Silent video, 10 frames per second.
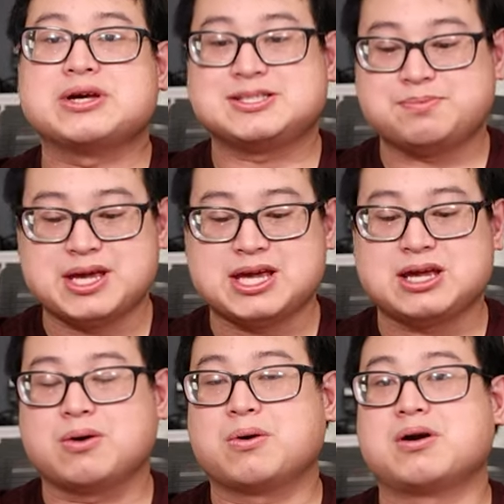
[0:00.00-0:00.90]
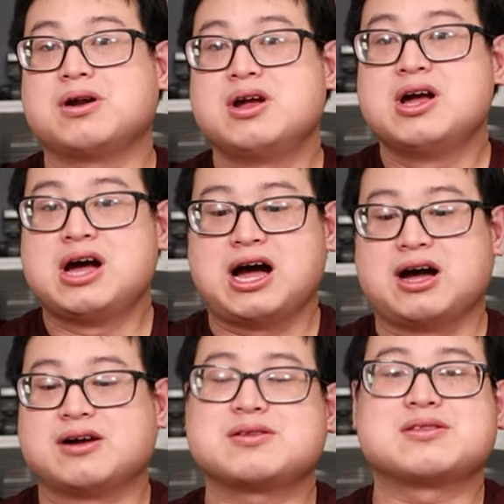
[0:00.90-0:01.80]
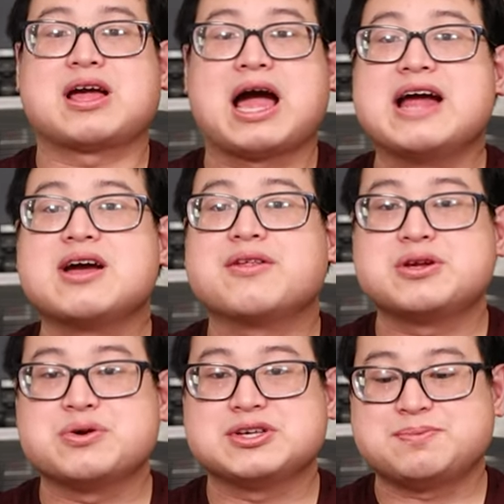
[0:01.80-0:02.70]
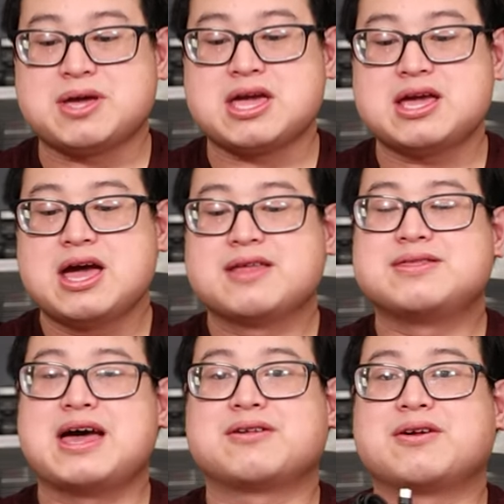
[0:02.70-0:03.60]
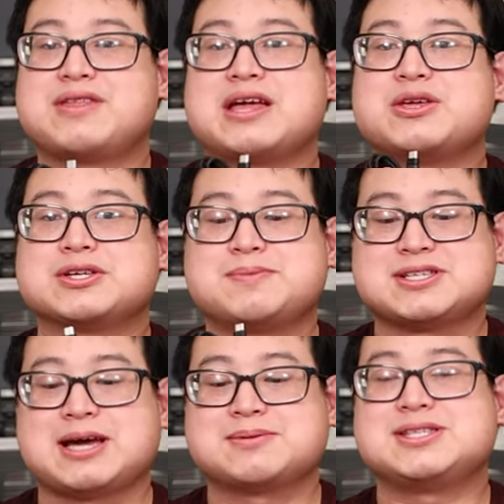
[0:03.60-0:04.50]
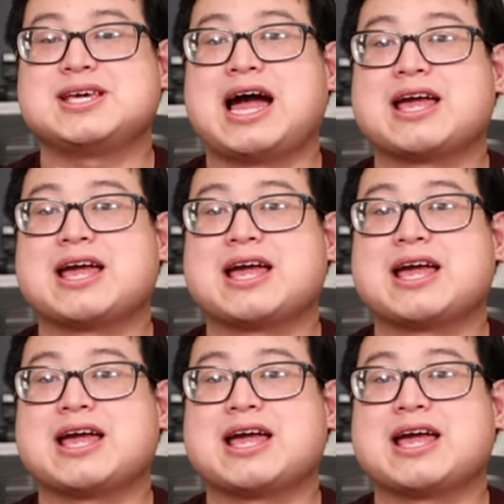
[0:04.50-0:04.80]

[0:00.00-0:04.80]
USB or like any other USB other than USB Type-C.